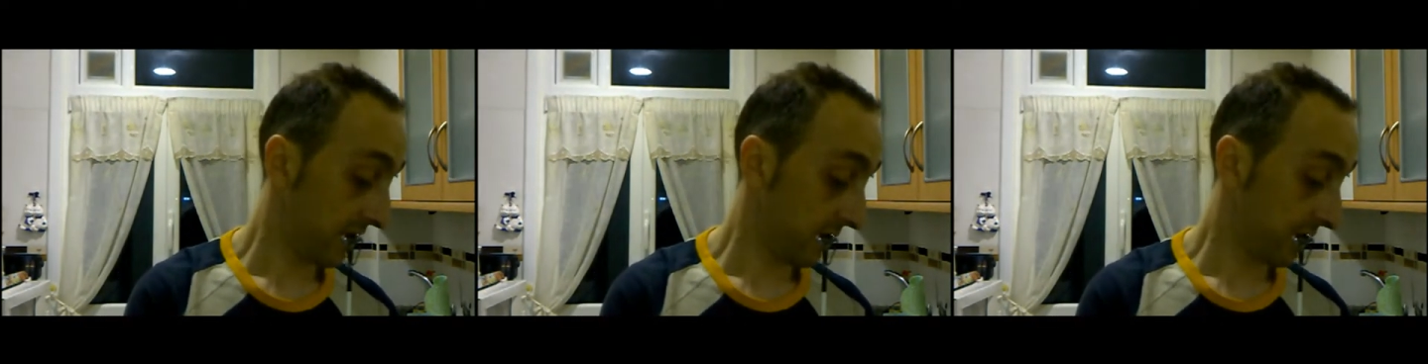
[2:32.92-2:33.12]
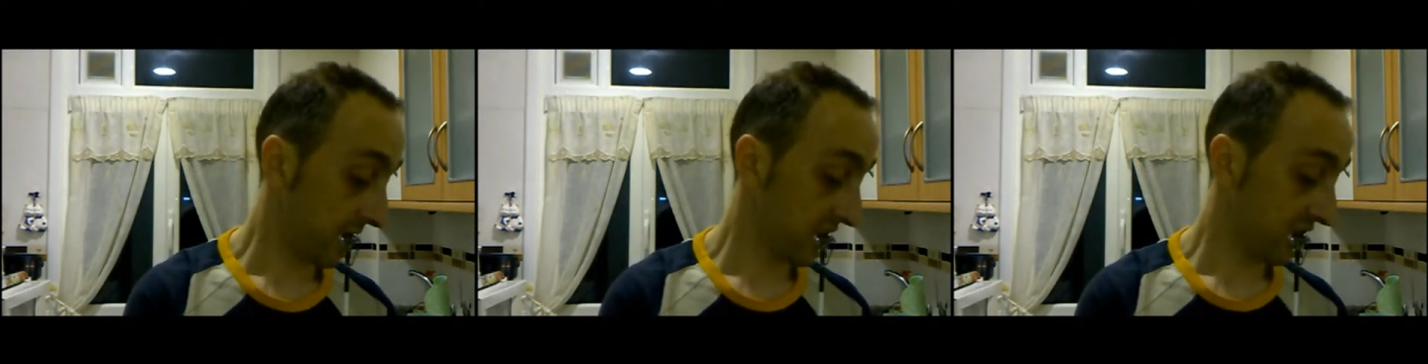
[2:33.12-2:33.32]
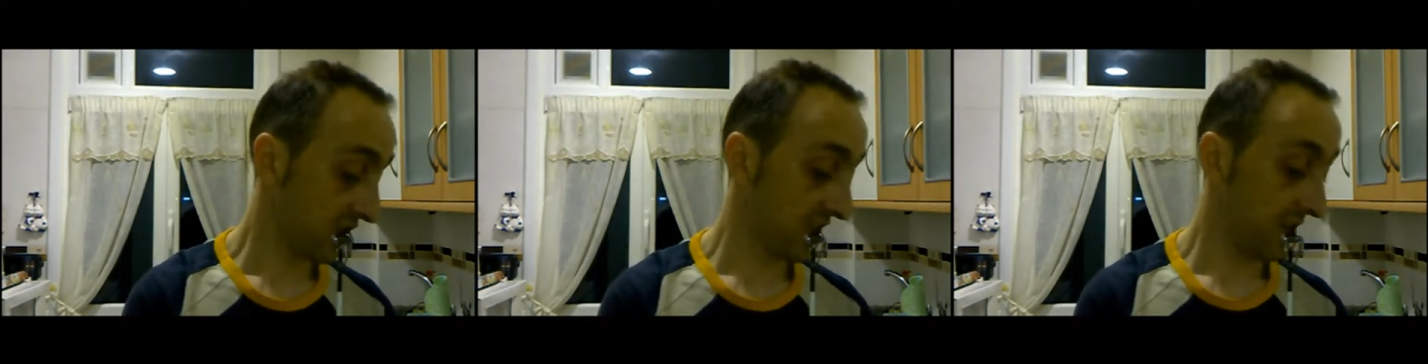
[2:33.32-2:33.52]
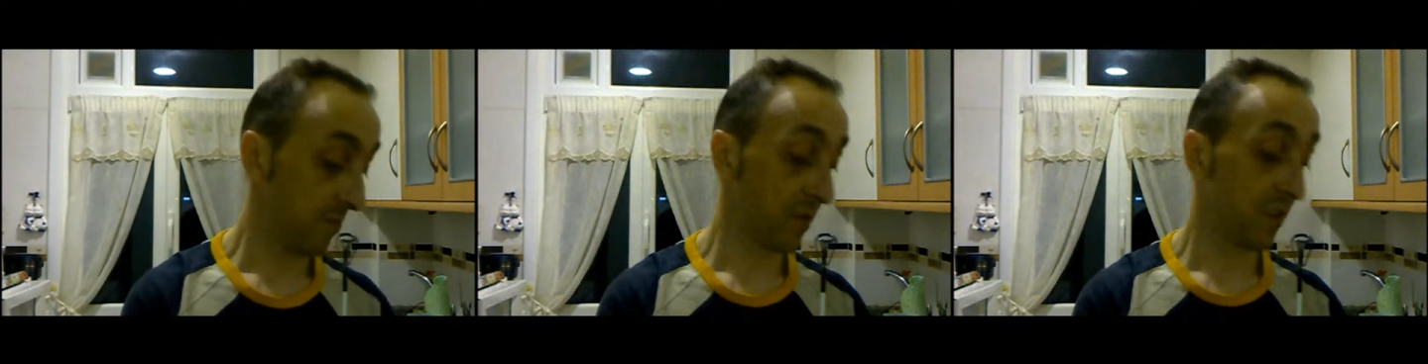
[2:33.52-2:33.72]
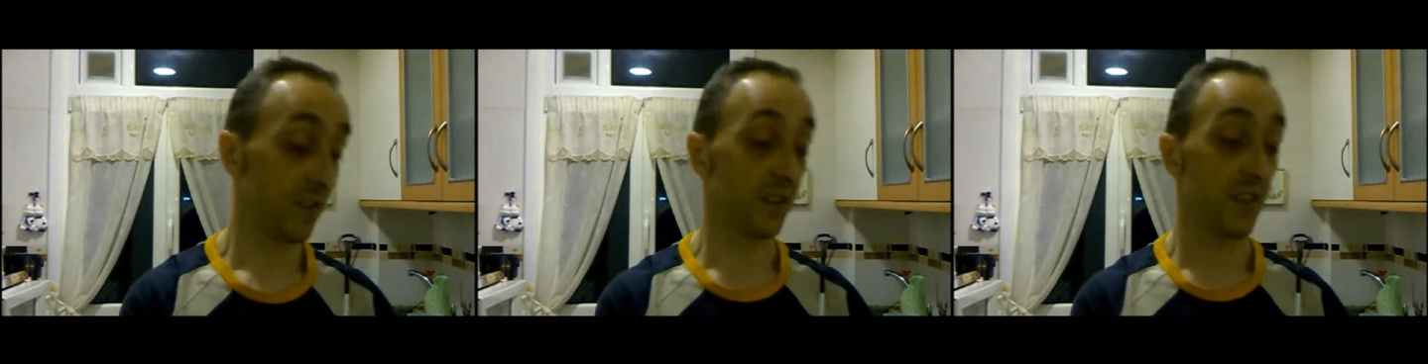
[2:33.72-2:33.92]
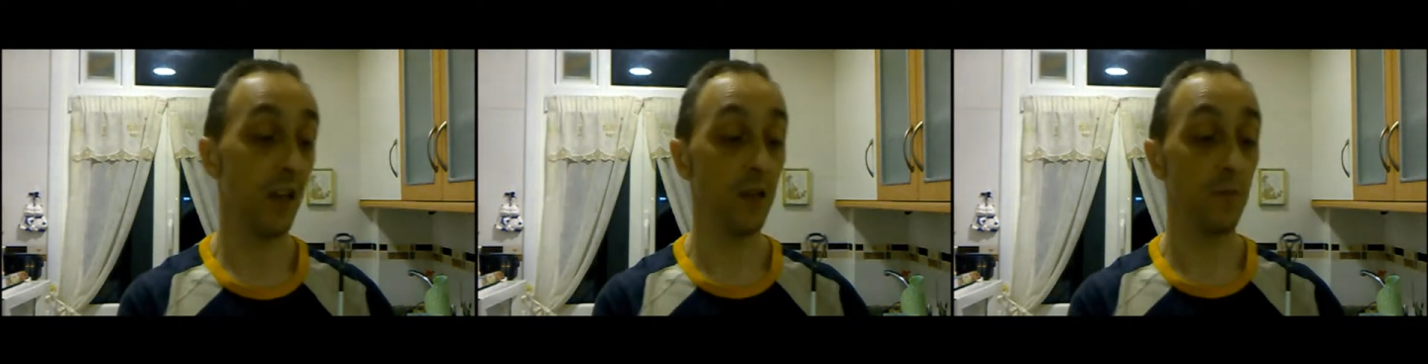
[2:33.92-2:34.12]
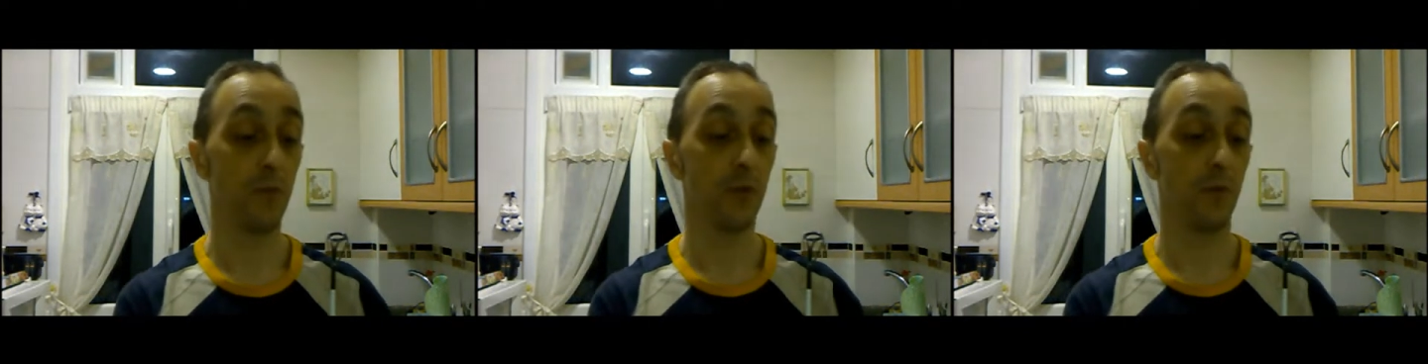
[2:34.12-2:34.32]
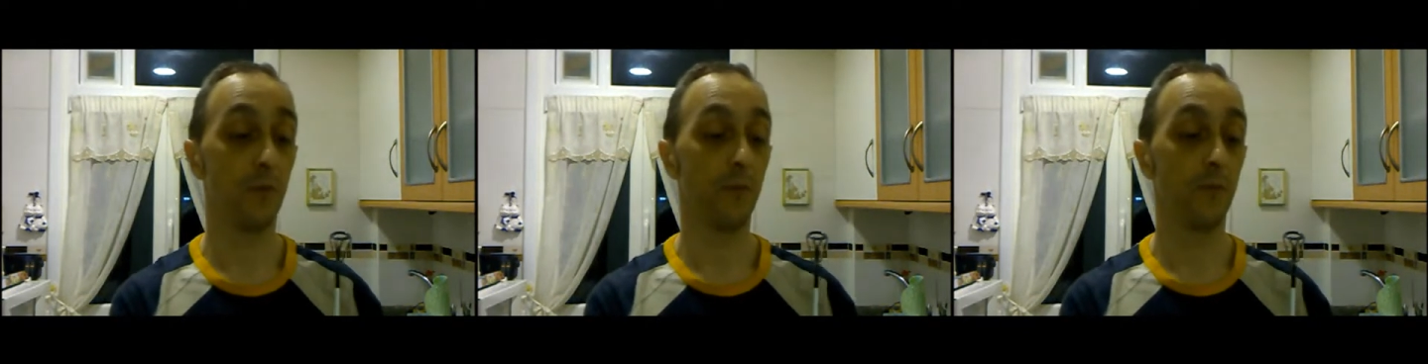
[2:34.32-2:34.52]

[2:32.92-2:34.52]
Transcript: is a much simpler type,